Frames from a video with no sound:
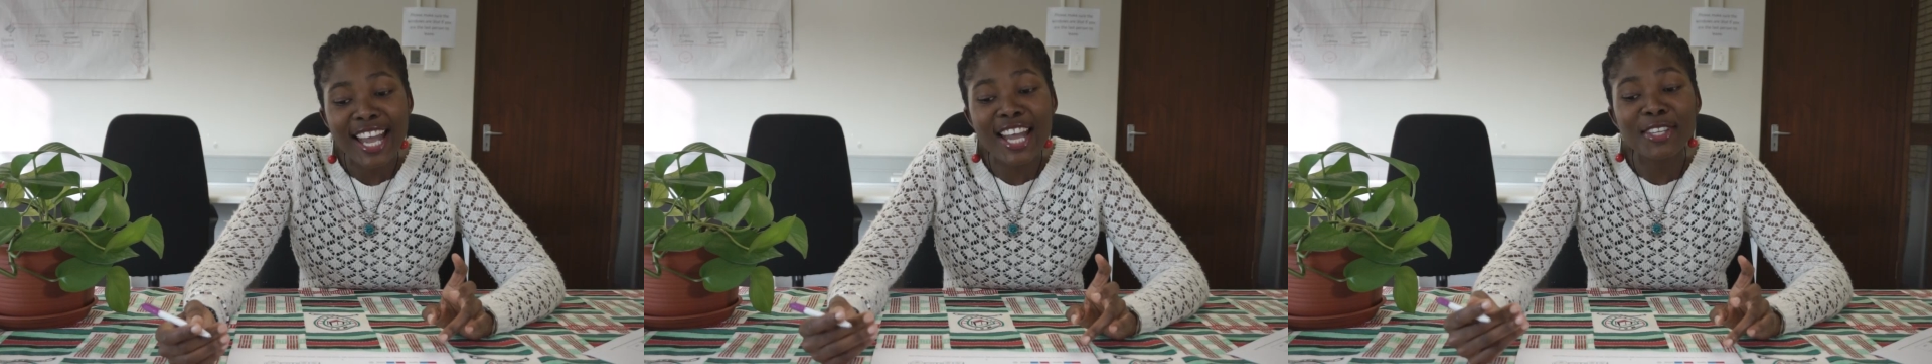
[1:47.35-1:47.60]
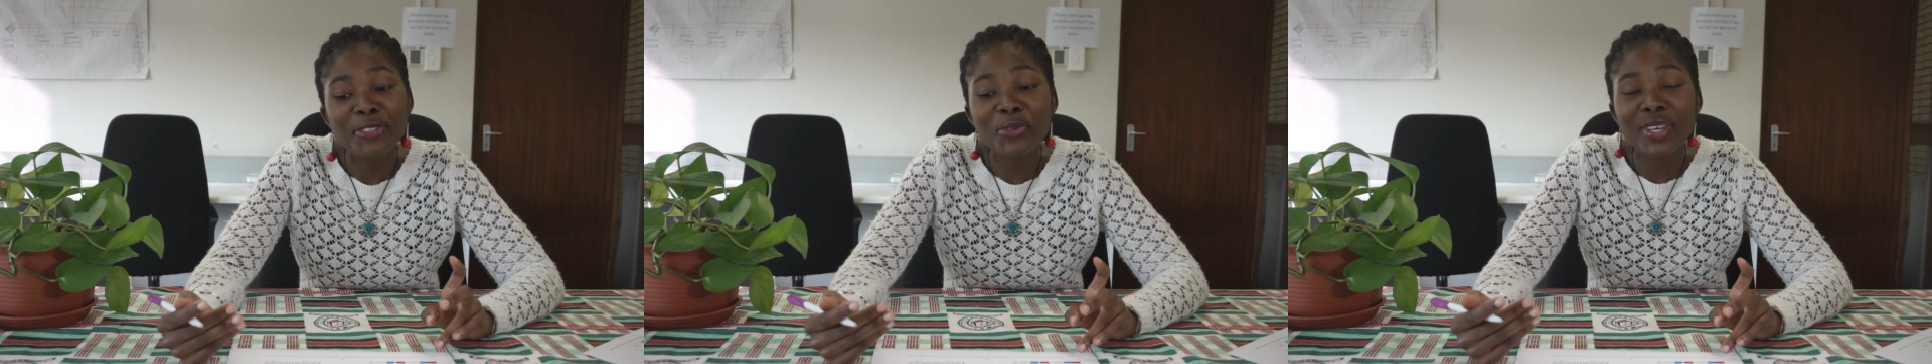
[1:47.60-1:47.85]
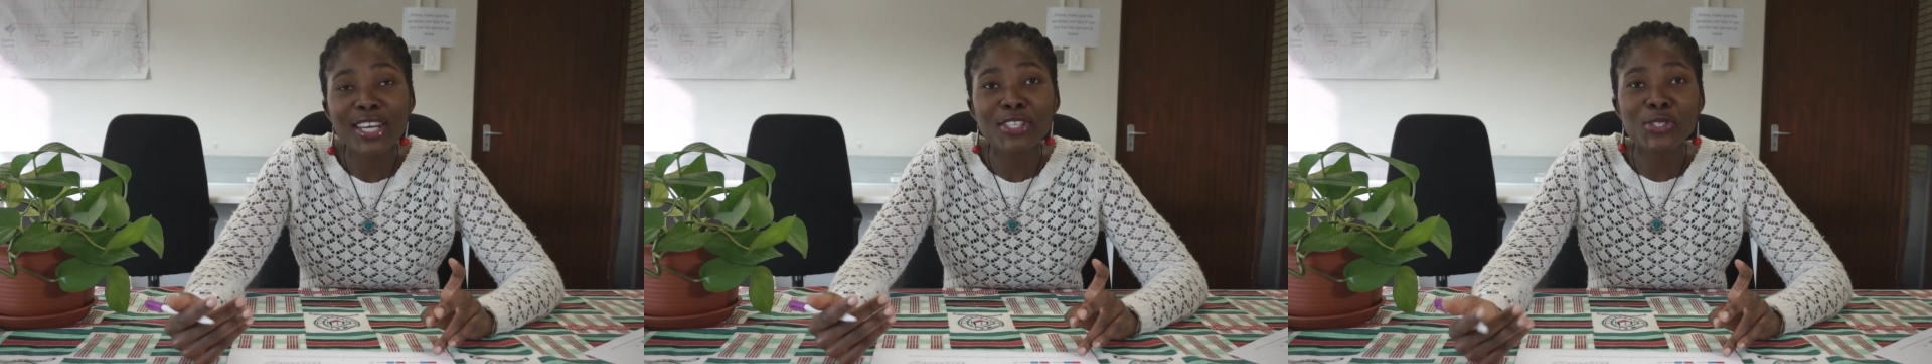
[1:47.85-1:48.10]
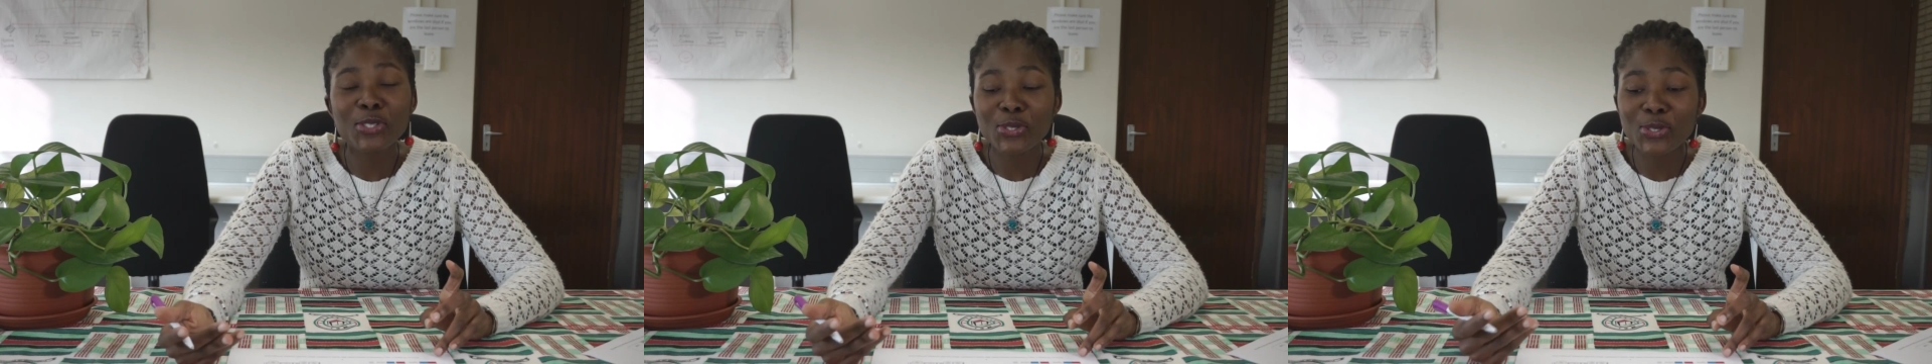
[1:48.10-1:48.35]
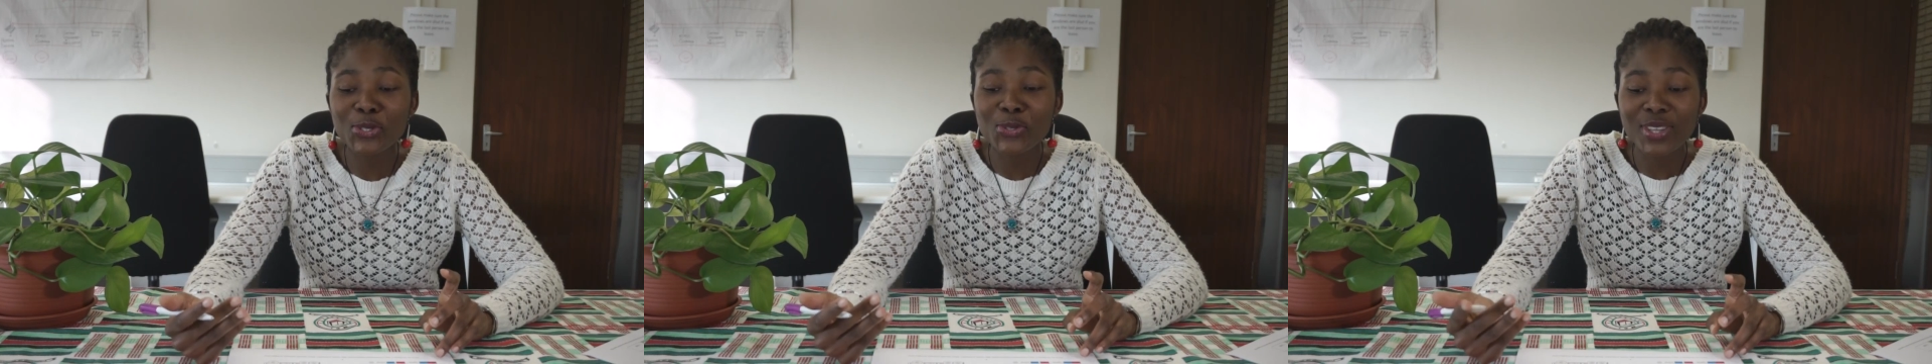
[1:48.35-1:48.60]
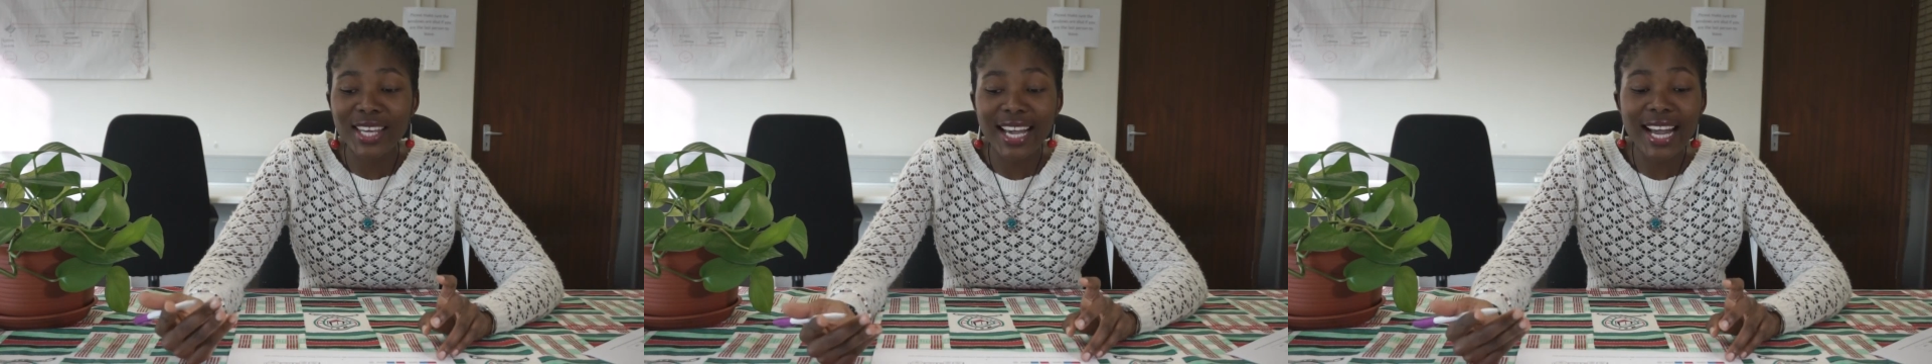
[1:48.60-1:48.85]
and you get used to
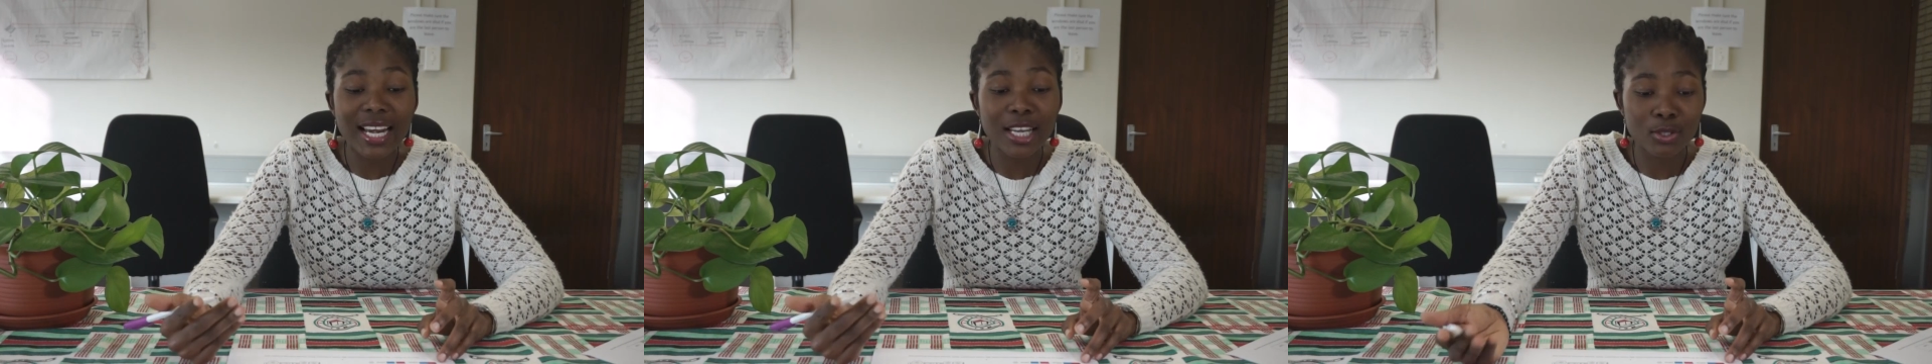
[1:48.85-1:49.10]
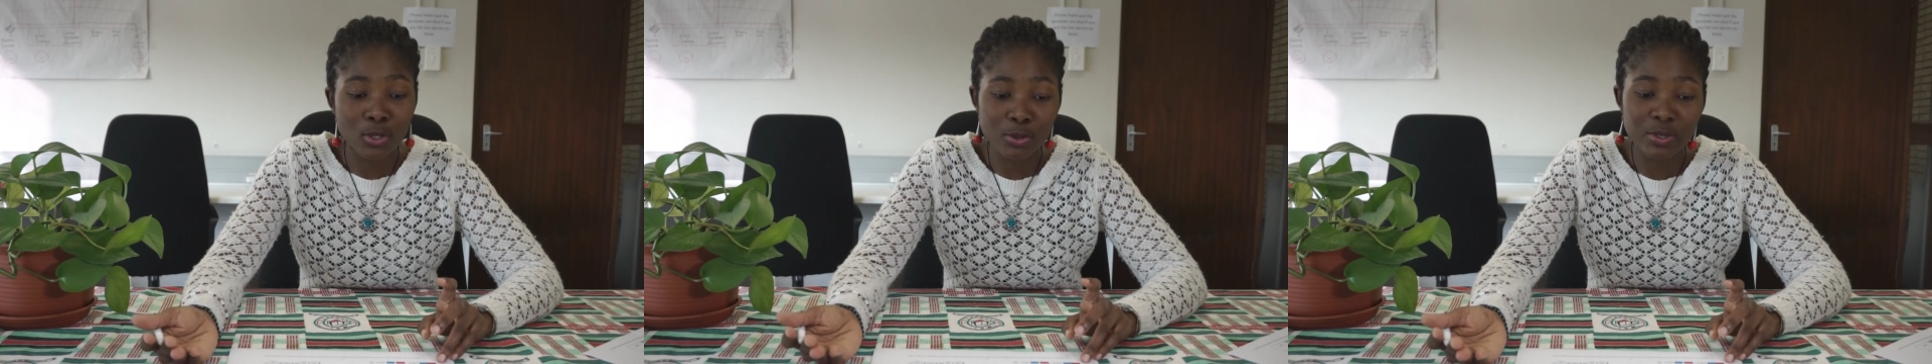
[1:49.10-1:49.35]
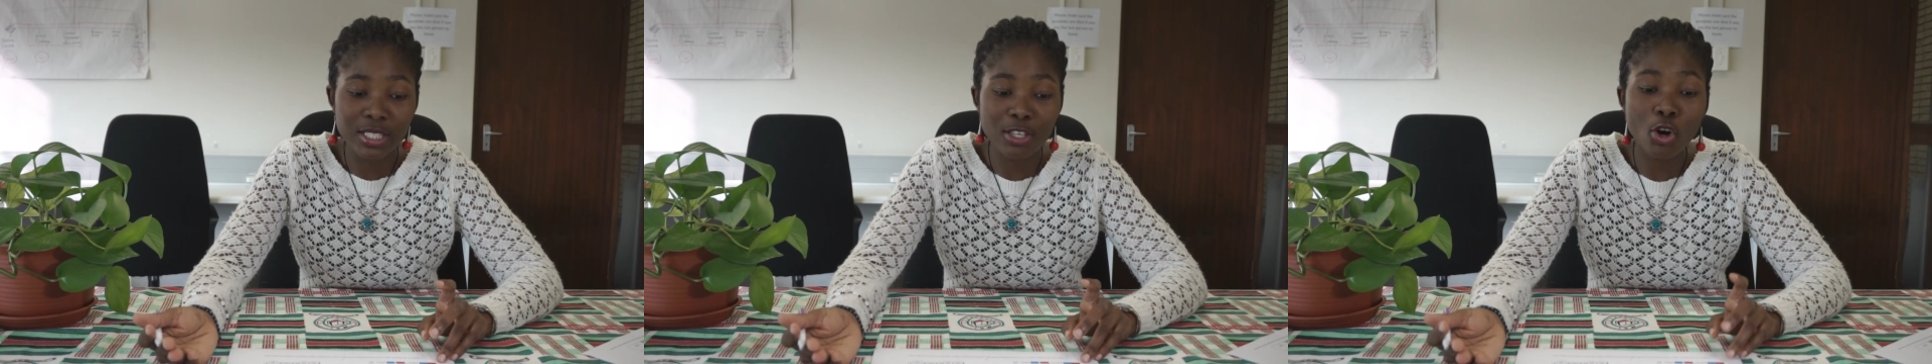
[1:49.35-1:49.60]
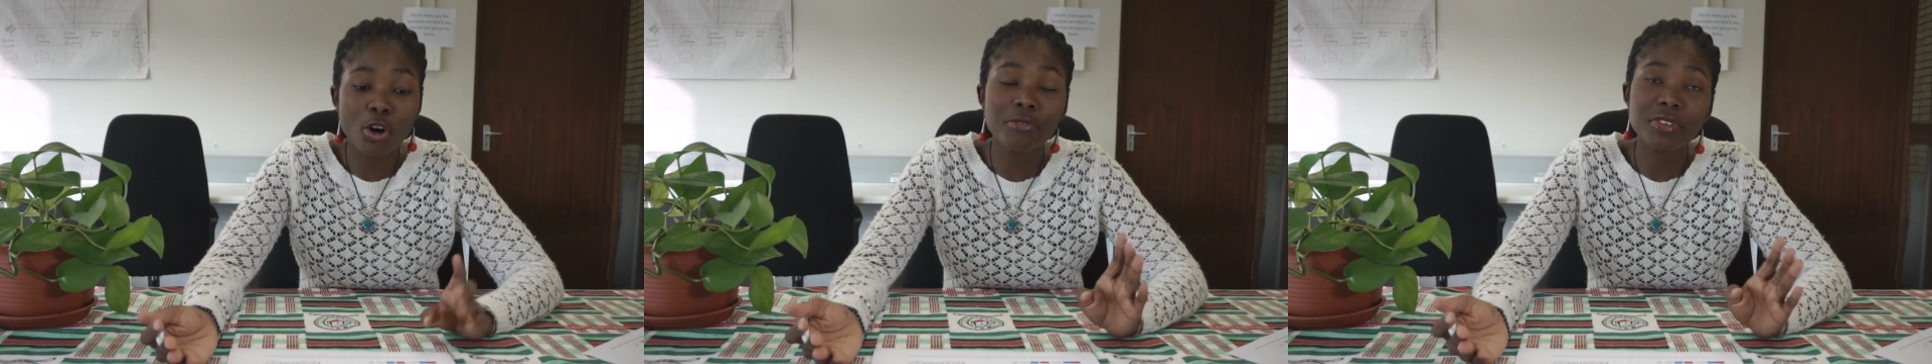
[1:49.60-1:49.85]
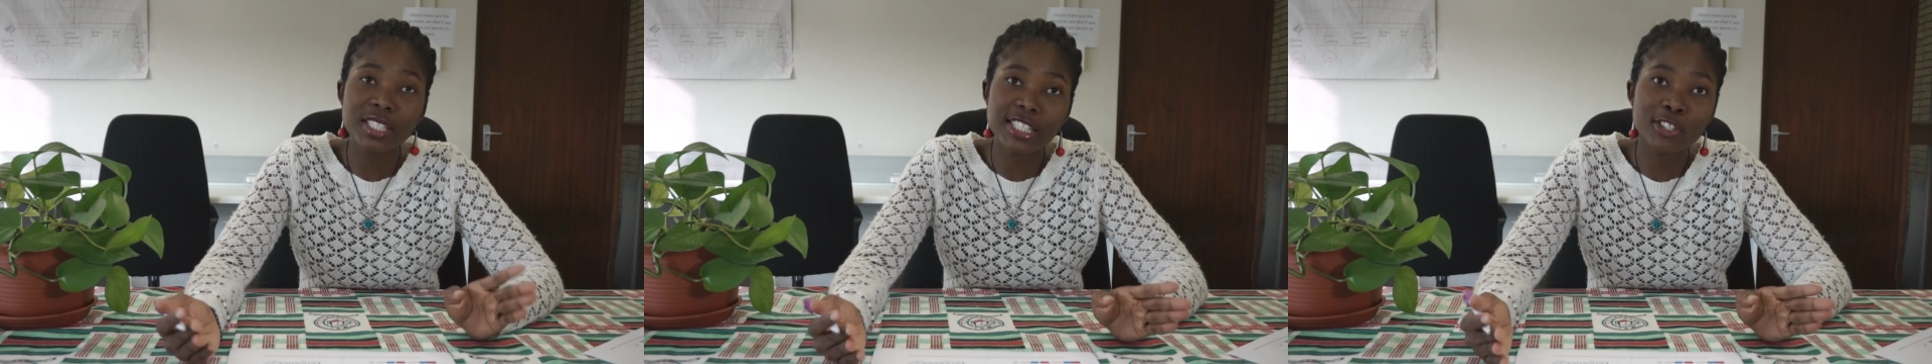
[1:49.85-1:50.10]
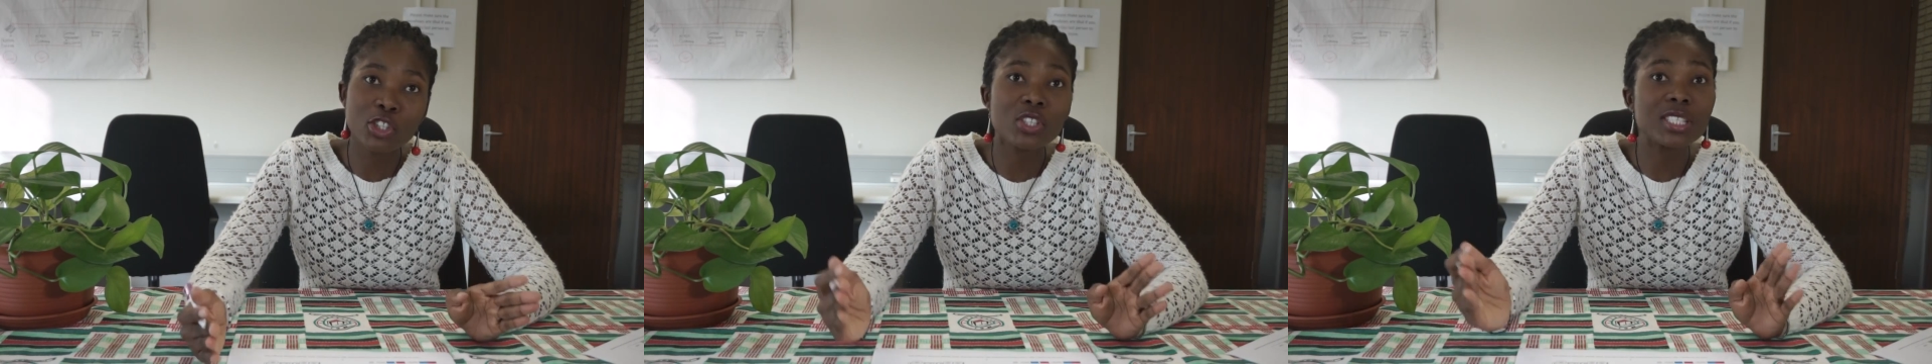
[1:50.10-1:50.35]
the color coding of
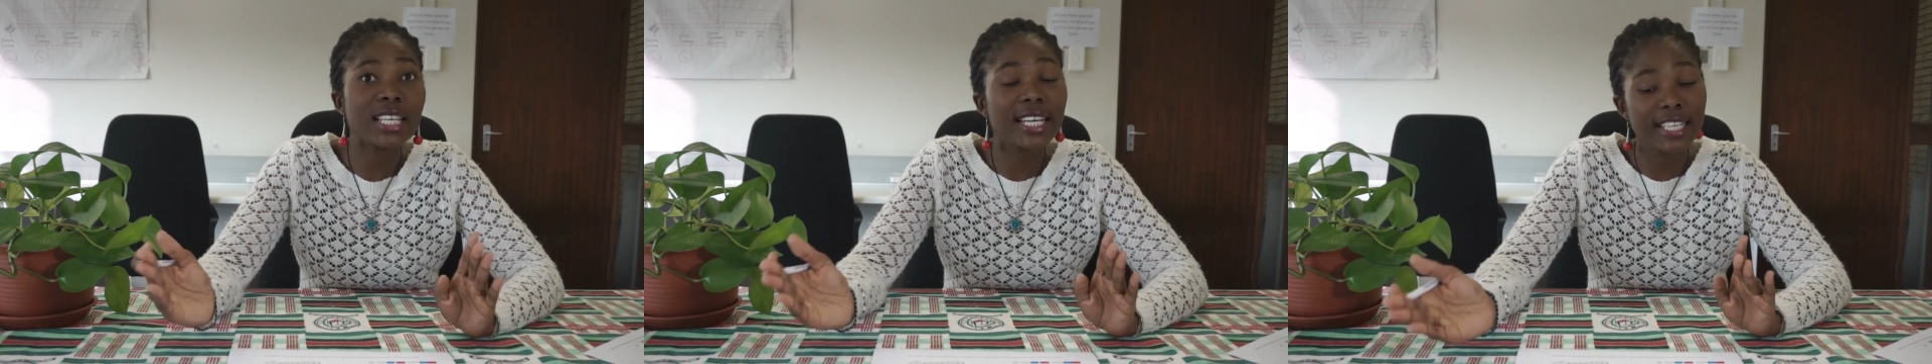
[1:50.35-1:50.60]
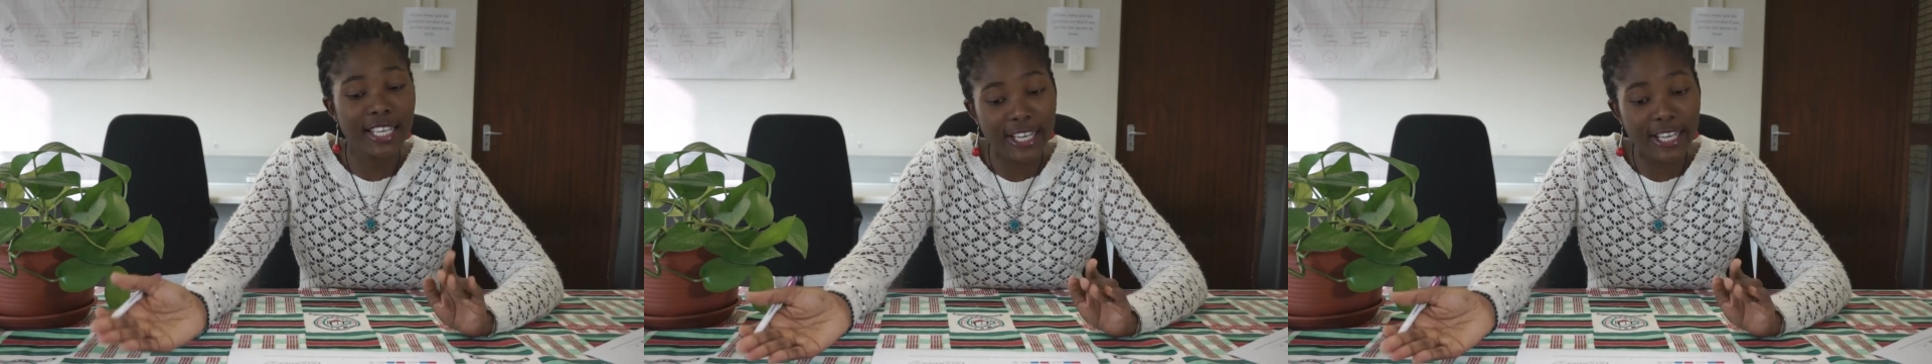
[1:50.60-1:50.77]
IsiXhosa and